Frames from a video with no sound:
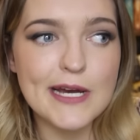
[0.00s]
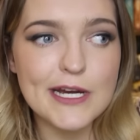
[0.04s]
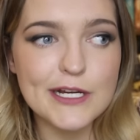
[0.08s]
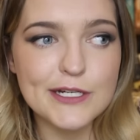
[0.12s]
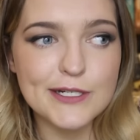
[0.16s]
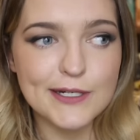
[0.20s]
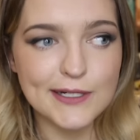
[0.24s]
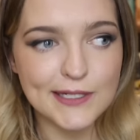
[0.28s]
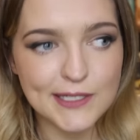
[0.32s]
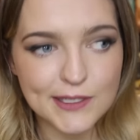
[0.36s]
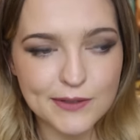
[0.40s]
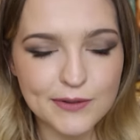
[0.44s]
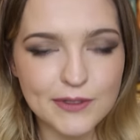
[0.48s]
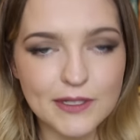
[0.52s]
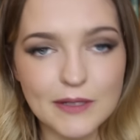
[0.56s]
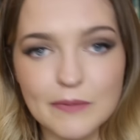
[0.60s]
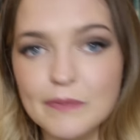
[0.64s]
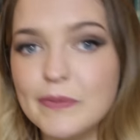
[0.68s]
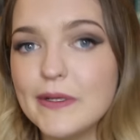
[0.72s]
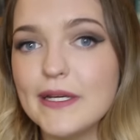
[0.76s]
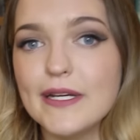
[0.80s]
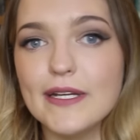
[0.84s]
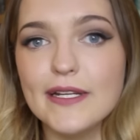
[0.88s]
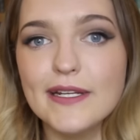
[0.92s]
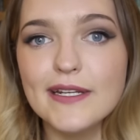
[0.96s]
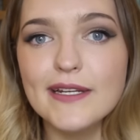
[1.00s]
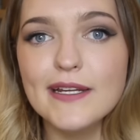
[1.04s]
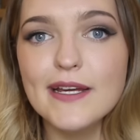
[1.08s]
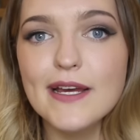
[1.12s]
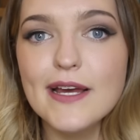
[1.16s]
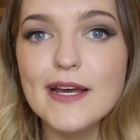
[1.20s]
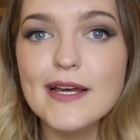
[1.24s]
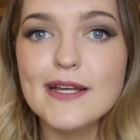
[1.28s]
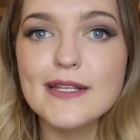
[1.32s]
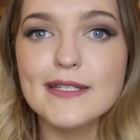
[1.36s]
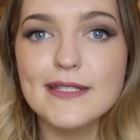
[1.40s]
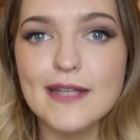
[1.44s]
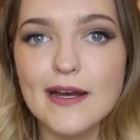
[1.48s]
I just threw in the bin
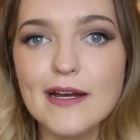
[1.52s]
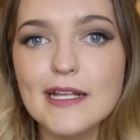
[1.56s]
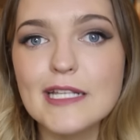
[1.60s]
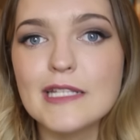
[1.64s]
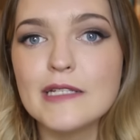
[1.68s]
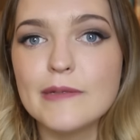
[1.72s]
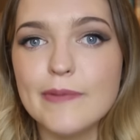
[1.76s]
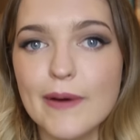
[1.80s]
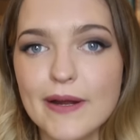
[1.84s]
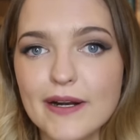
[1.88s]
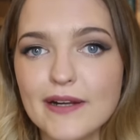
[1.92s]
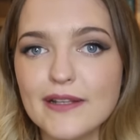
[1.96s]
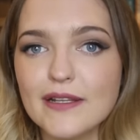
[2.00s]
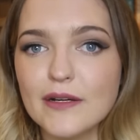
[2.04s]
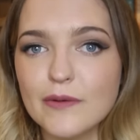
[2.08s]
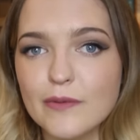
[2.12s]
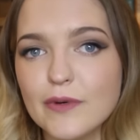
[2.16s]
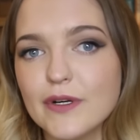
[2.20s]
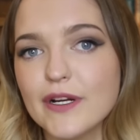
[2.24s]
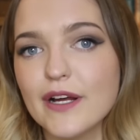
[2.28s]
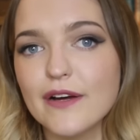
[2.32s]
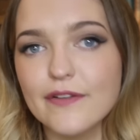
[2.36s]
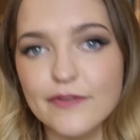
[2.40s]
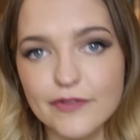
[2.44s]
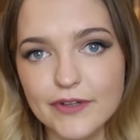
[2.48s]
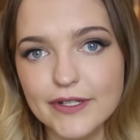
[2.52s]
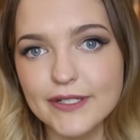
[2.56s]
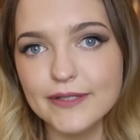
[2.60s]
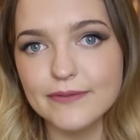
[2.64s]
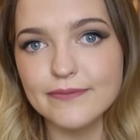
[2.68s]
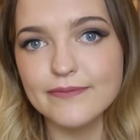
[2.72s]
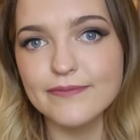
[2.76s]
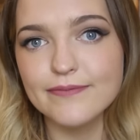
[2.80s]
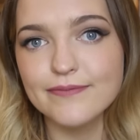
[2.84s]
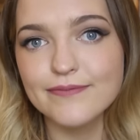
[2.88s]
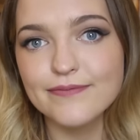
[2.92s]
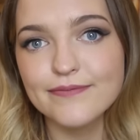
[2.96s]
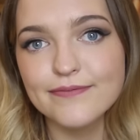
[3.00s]
sounds better than what I've
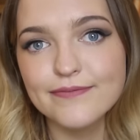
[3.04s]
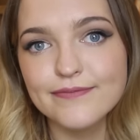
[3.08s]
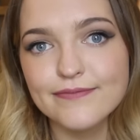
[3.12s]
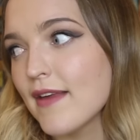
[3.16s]
written.